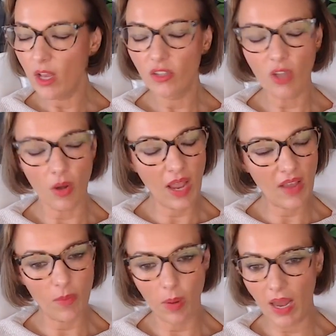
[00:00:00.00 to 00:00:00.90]
don't have
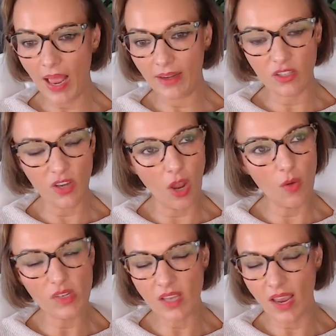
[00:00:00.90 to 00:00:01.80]
a plan
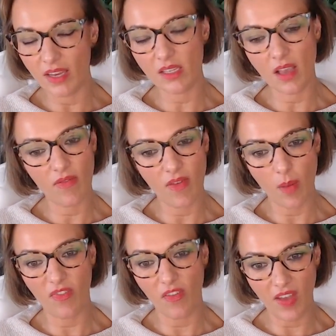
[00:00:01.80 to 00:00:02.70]
don't set yourself up
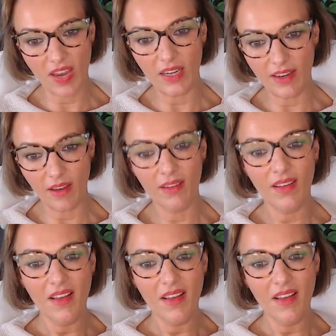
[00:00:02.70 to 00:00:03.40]
for failure